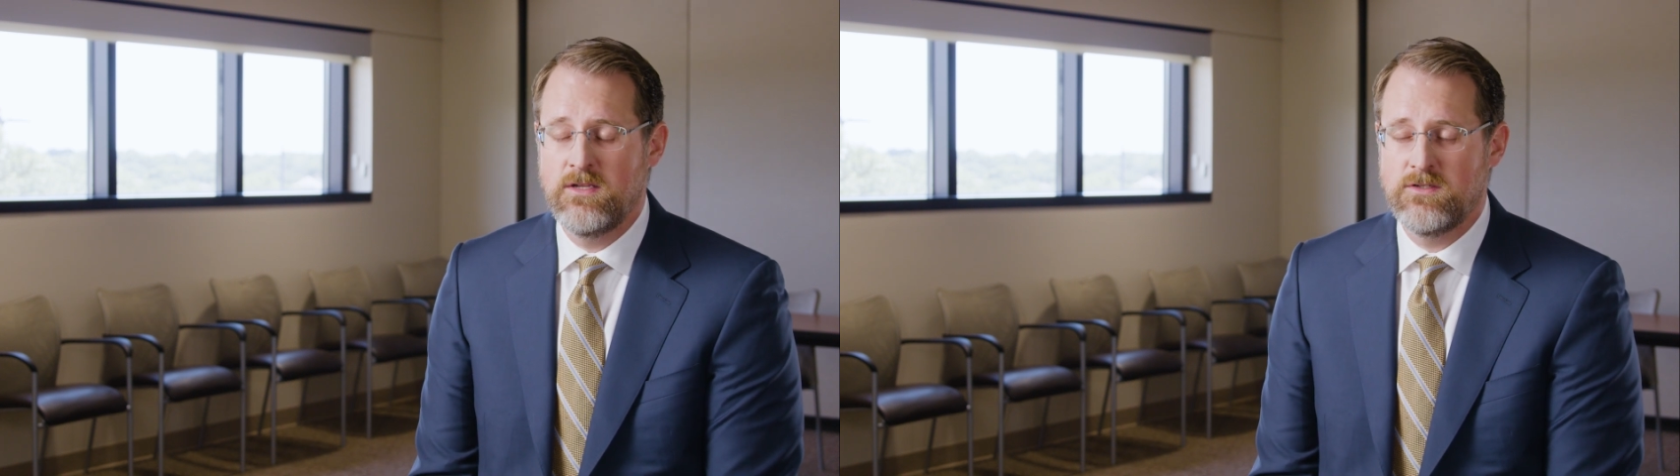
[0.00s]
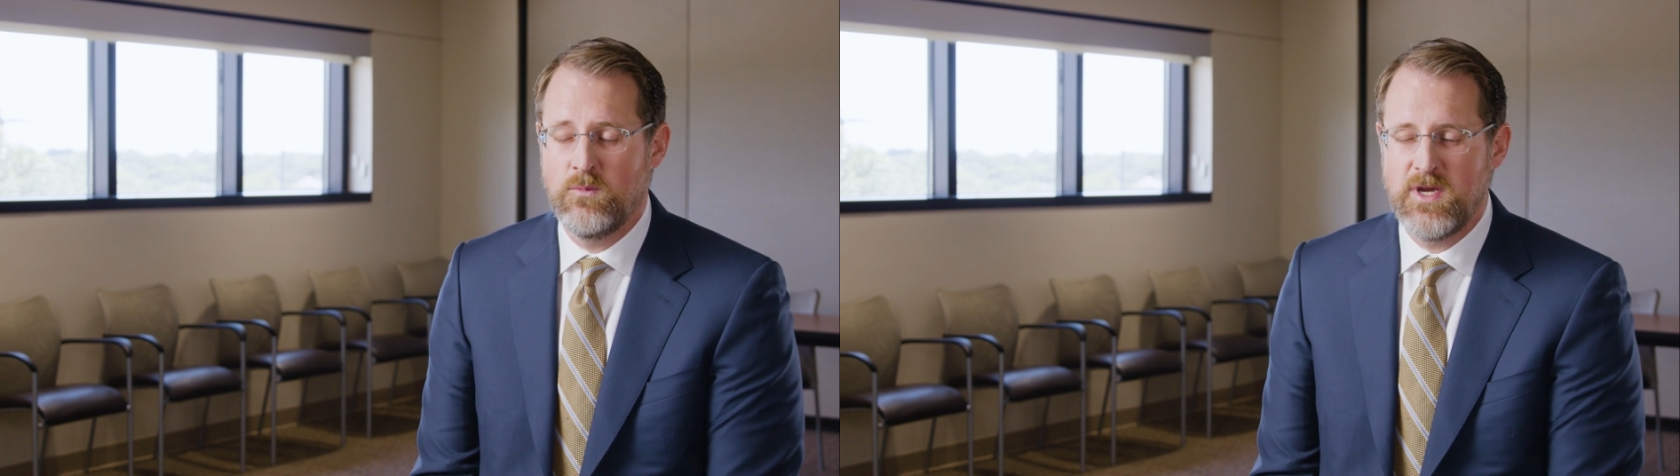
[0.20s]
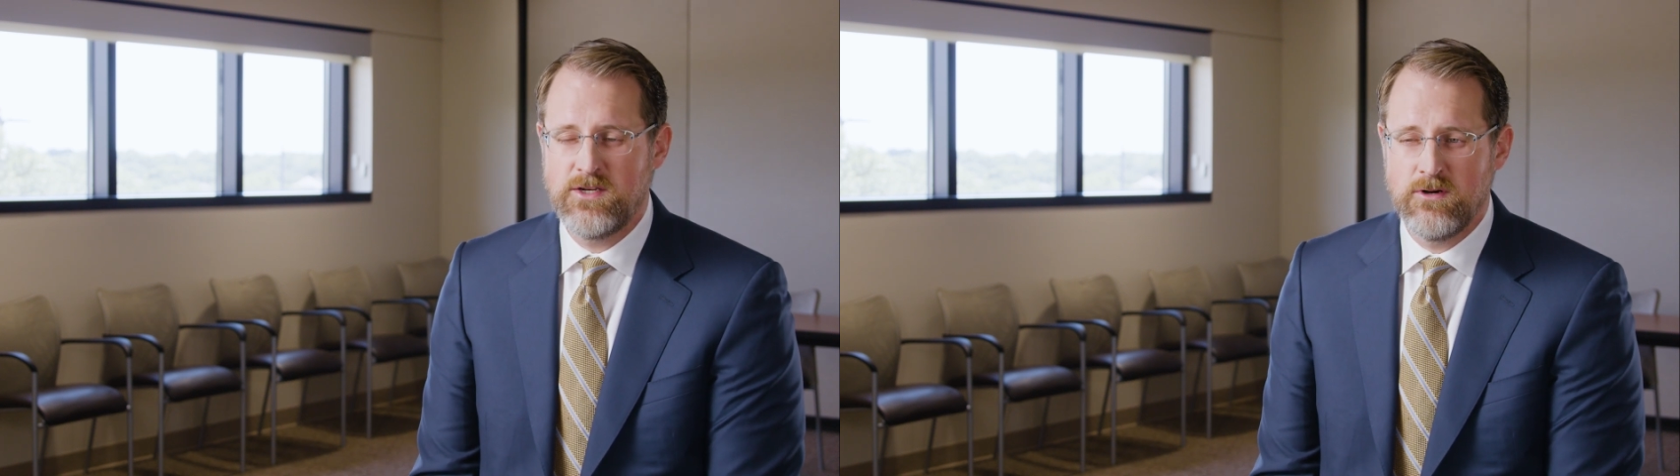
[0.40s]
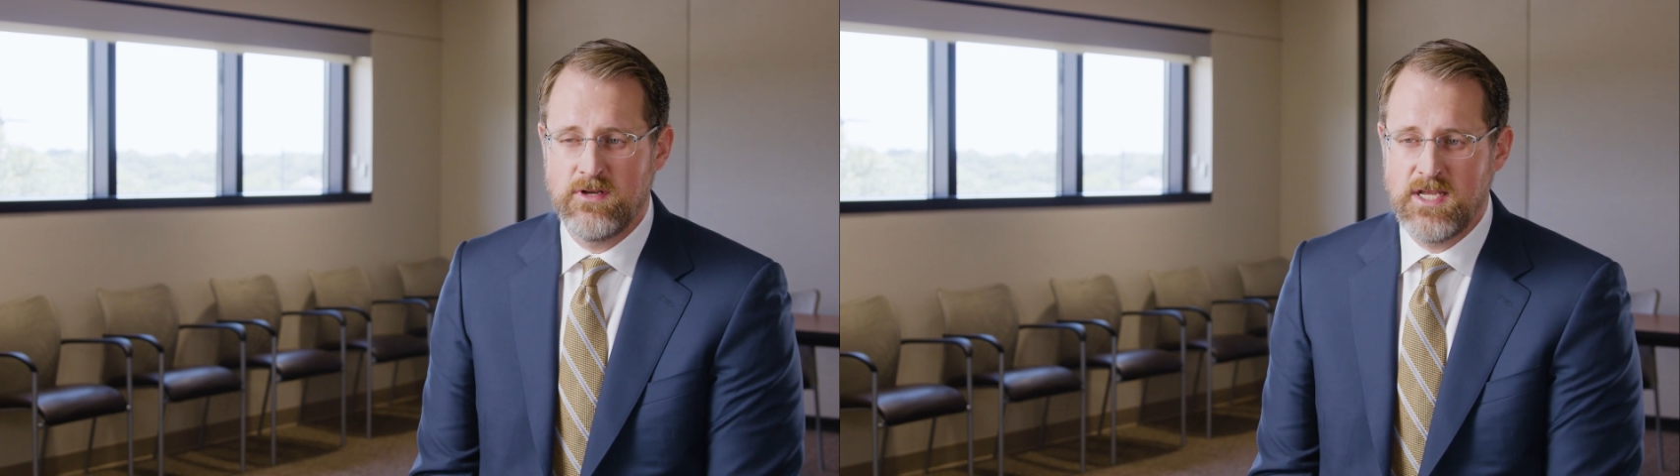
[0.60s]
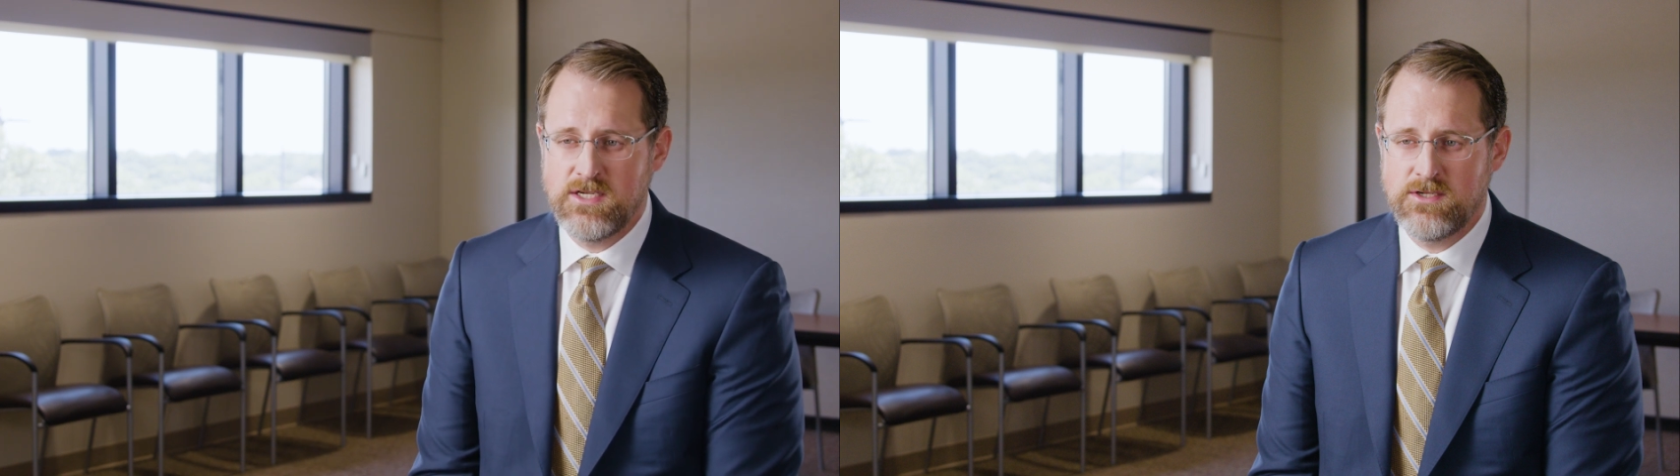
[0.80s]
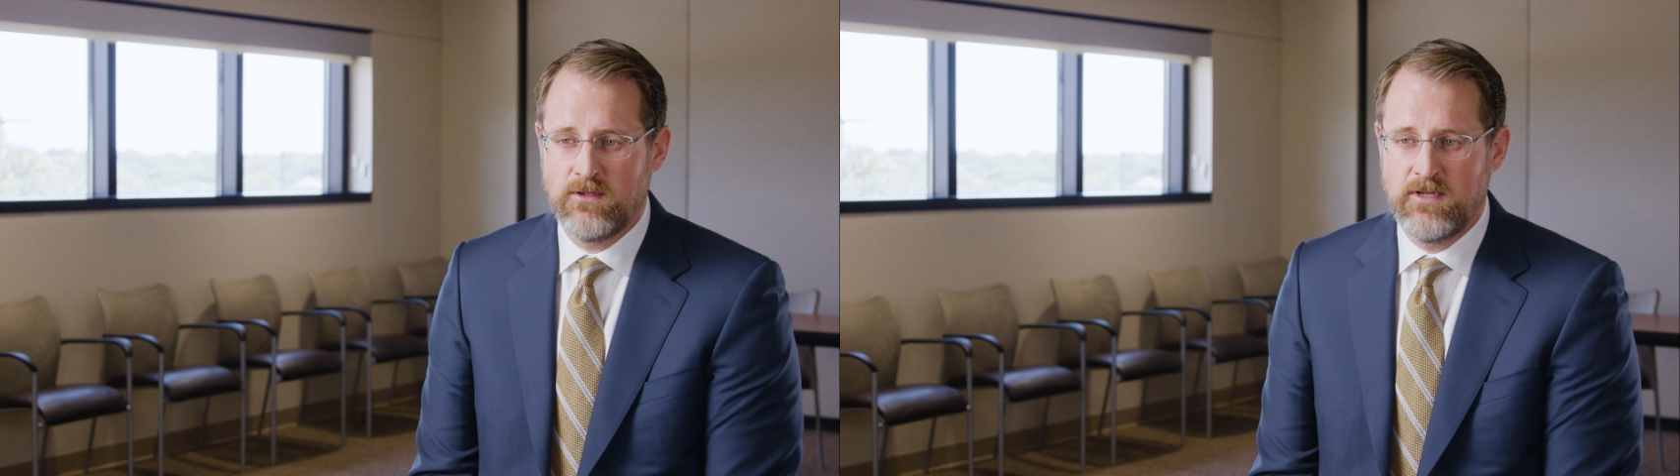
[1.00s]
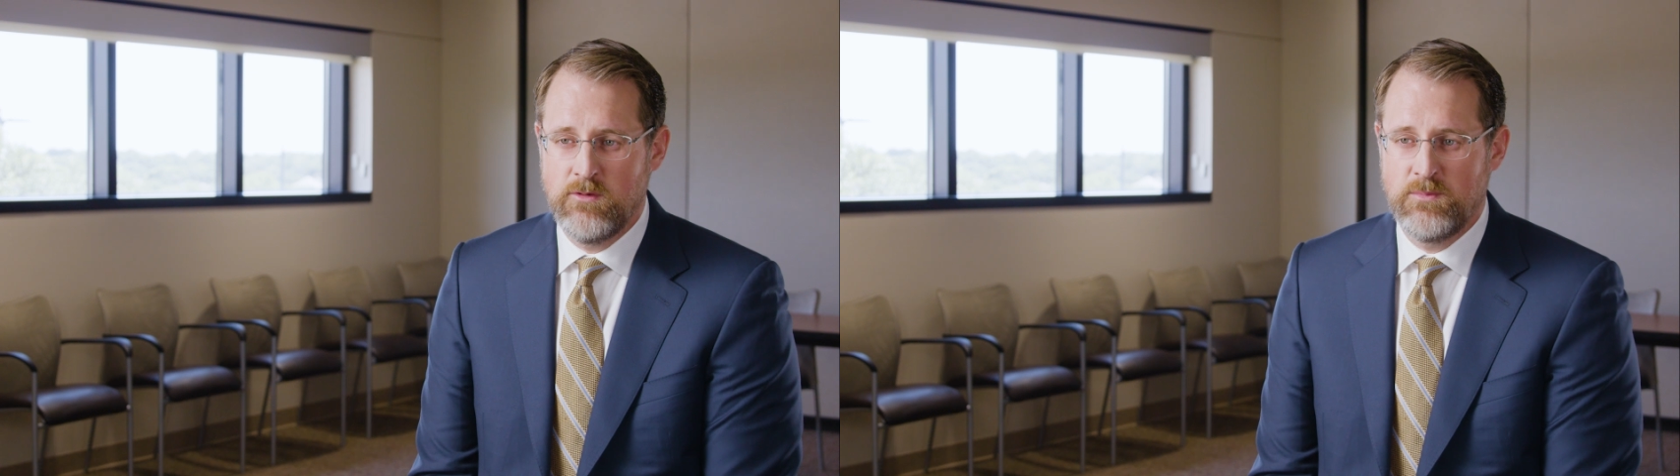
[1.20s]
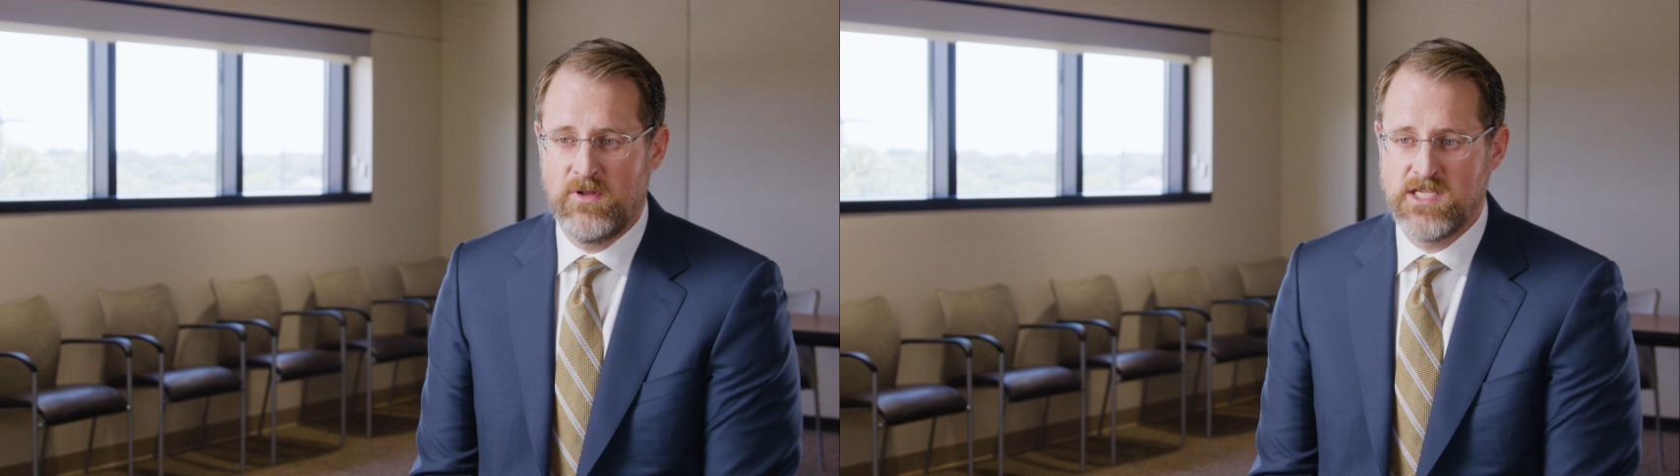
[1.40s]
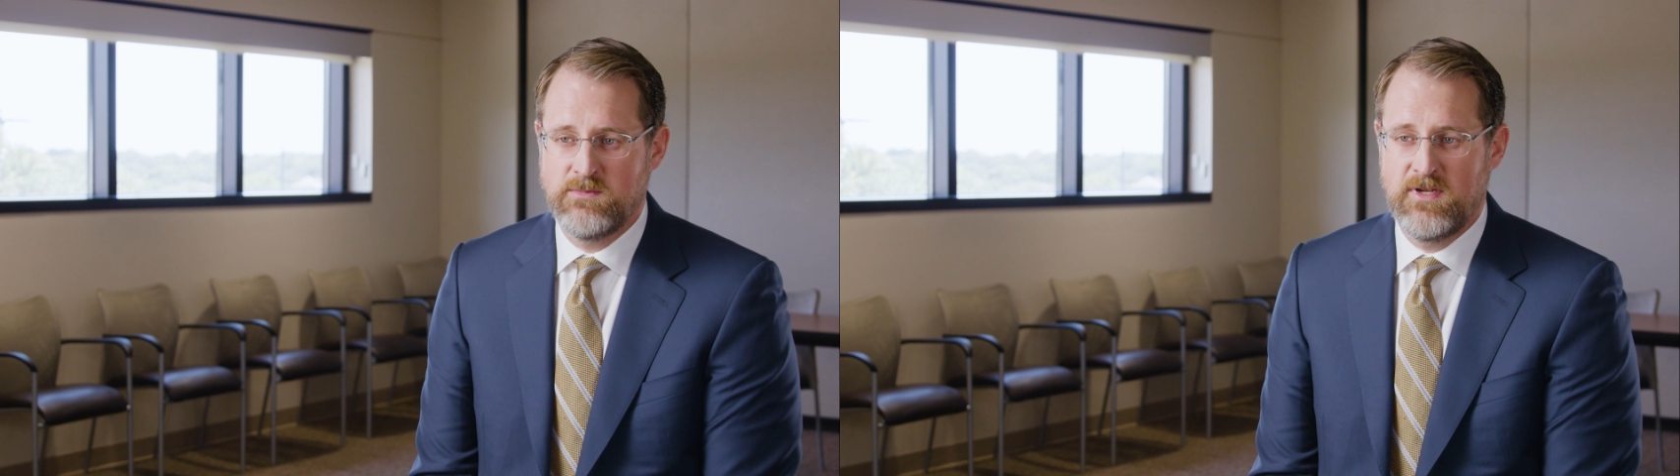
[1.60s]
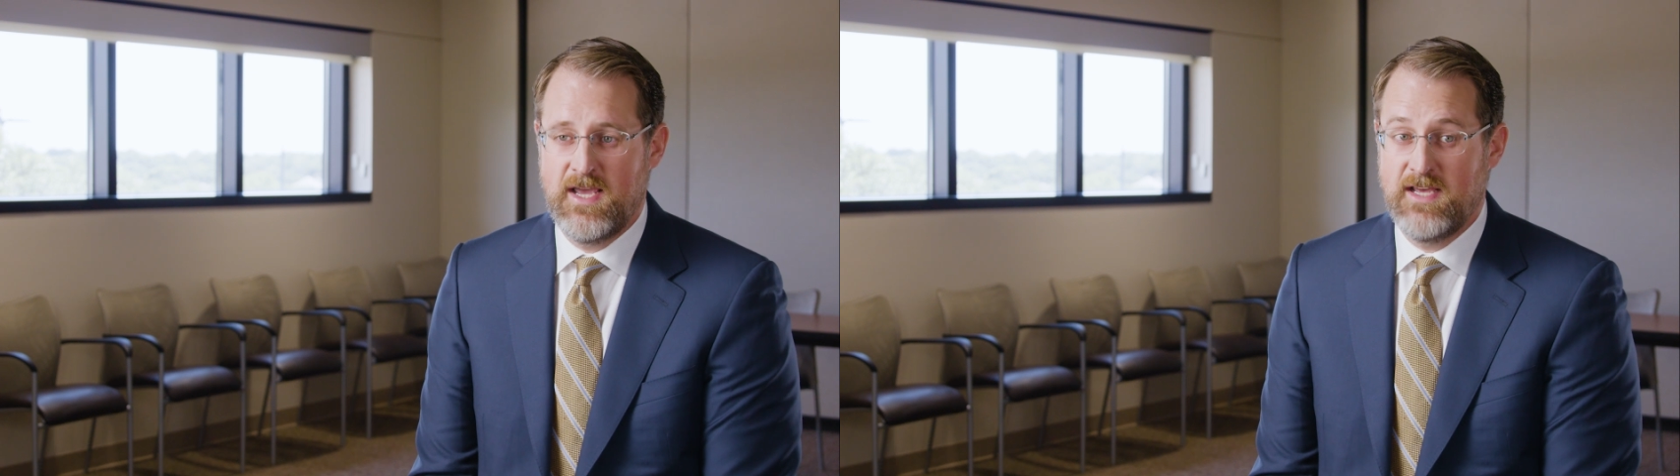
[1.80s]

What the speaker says: So the way traditional knee replacement